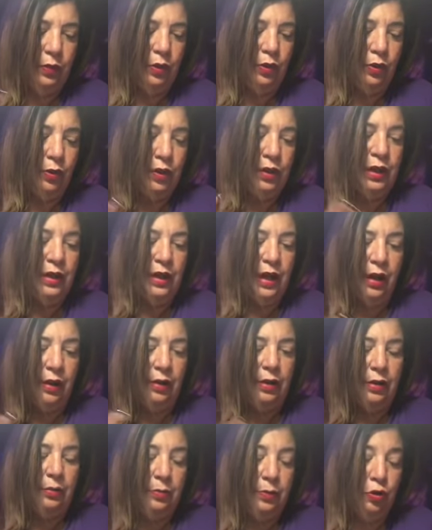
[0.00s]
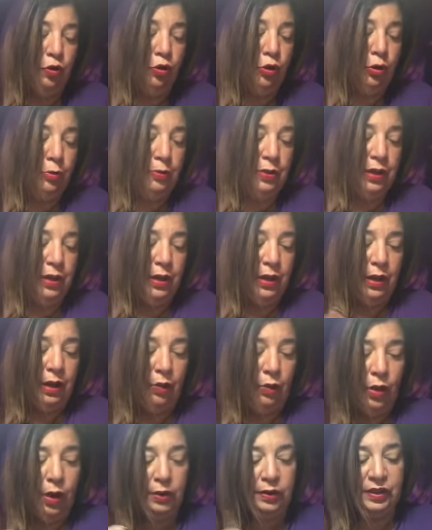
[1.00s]
you're in an area, you could be
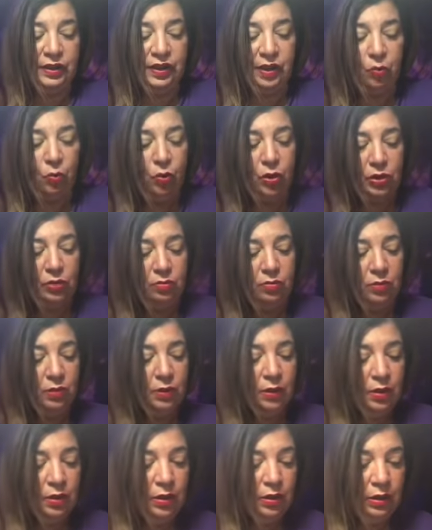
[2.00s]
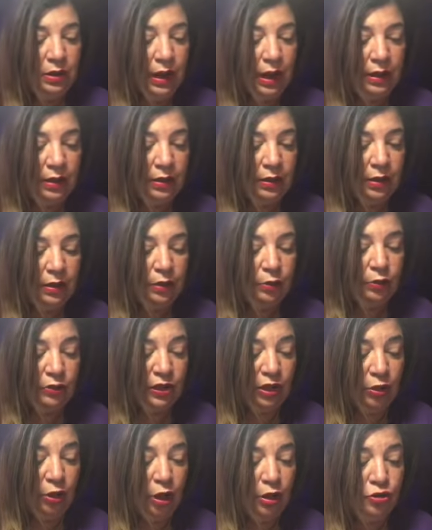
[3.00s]
around someone that there's
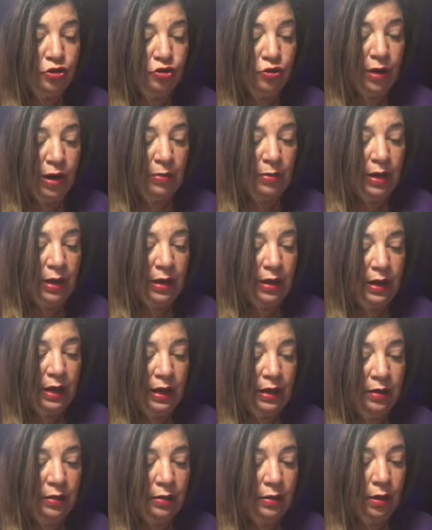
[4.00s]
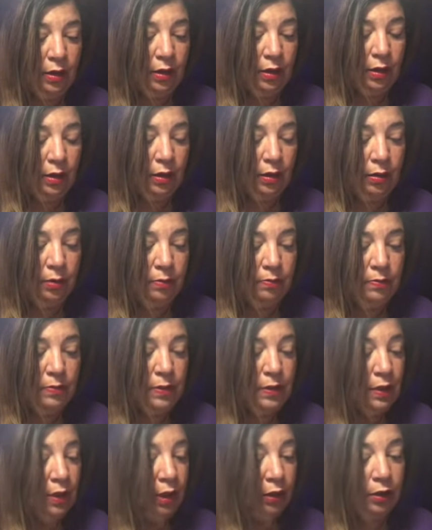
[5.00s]
a lot of drama and uh,
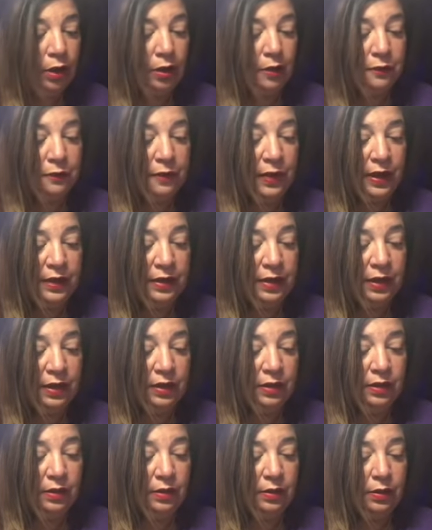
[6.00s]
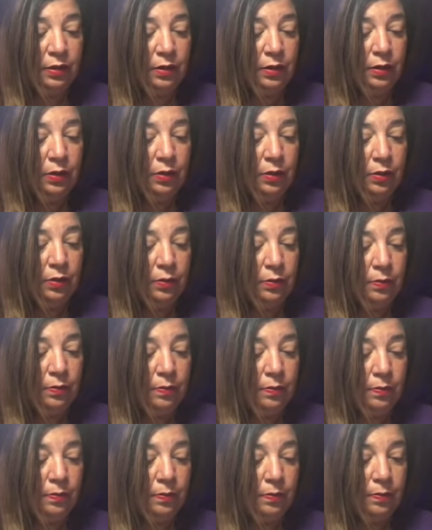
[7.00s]
a lot of fighting
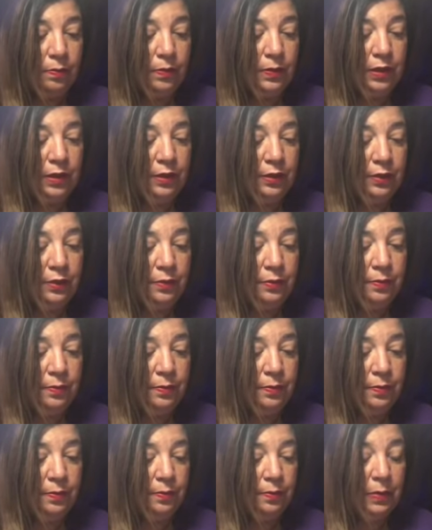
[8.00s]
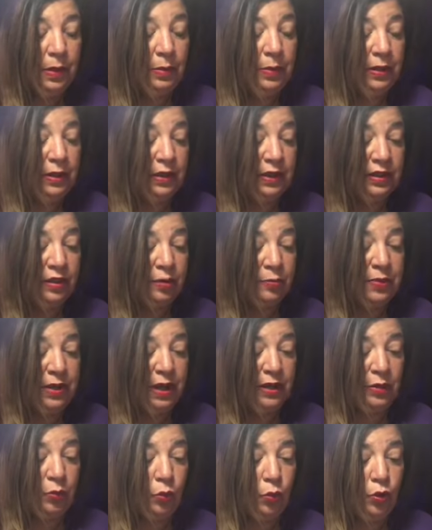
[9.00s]
here. Maybe this could
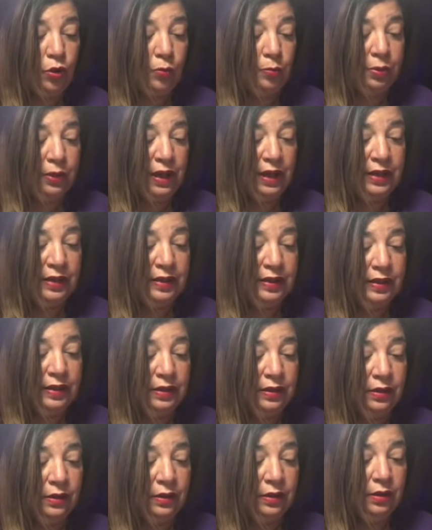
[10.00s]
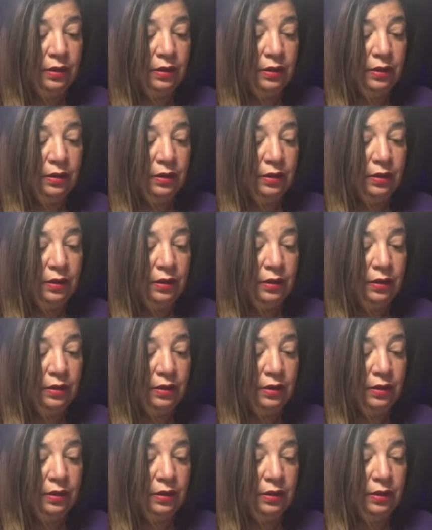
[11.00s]
be at the workplace.